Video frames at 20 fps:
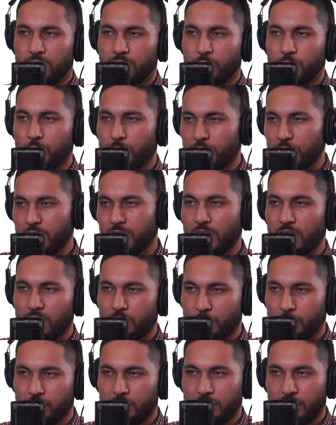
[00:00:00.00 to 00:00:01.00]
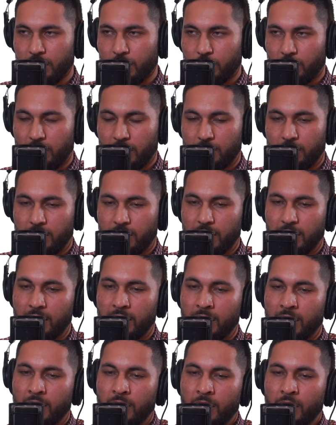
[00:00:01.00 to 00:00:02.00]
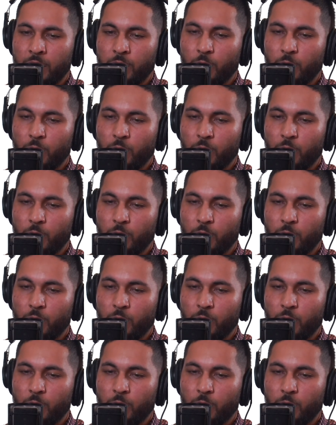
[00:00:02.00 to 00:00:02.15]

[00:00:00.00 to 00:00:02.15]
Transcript: So we were just talking about Decred, right? Yeah.